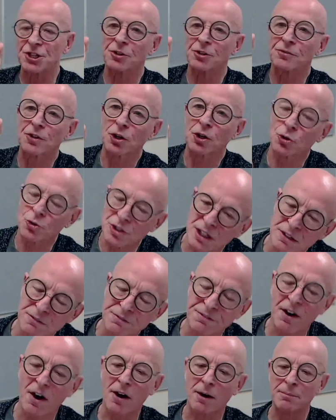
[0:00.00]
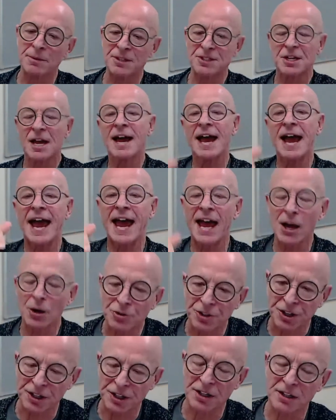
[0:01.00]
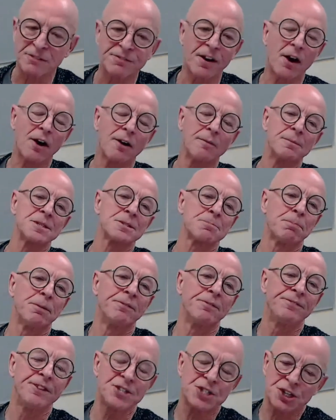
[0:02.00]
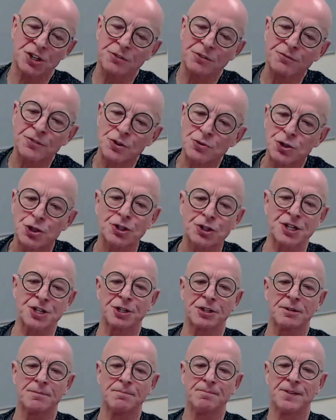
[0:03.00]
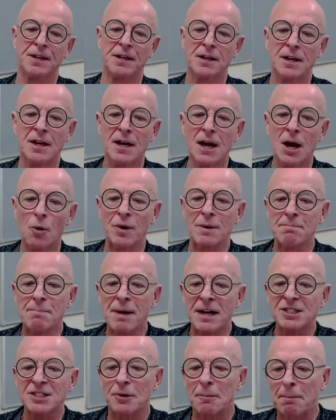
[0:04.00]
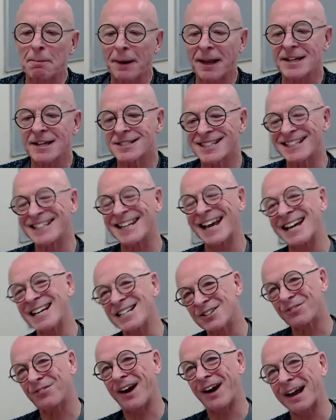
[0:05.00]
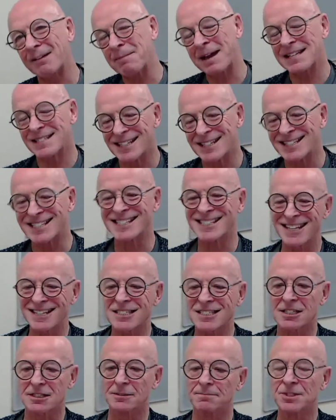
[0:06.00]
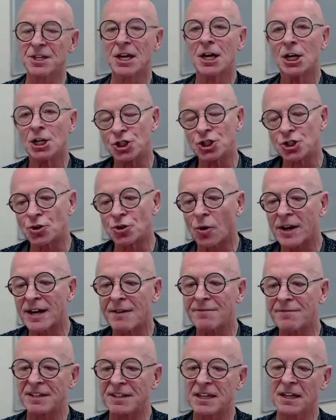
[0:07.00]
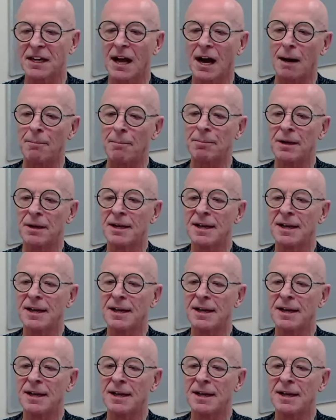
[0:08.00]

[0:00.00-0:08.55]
of good environments, healthy environments, provision of nutrition. We must replace today's fragmented systems join everything up.